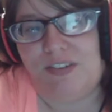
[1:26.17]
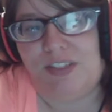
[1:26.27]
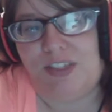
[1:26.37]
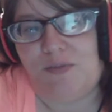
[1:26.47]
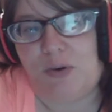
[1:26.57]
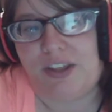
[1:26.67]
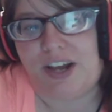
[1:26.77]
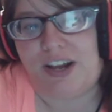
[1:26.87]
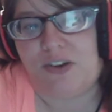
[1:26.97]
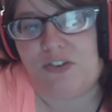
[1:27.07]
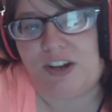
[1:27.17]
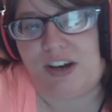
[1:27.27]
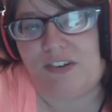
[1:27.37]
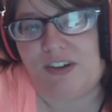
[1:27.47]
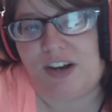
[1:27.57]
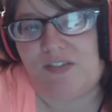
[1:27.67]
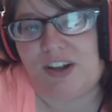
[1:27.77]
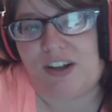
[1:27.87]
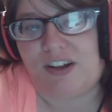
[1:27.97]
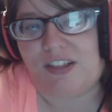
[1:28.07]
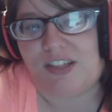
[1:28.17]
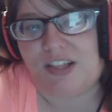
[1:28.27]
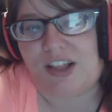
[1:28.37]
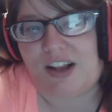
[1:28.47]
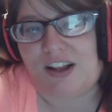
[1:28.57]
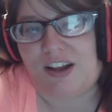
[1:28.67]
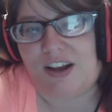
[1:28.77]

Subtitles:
before the guy goes down. And I'm like, that